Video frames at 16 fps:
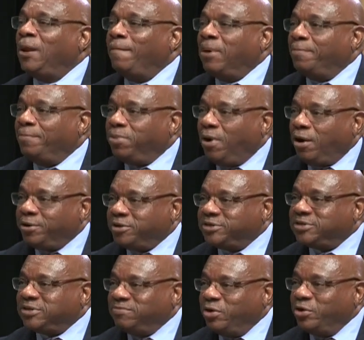but part of this
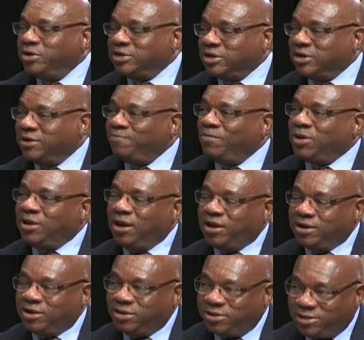community,
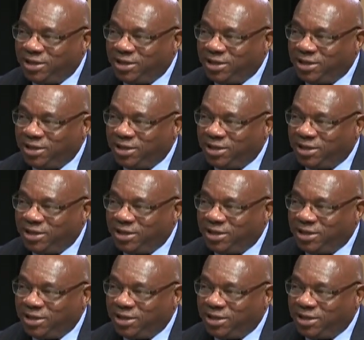and in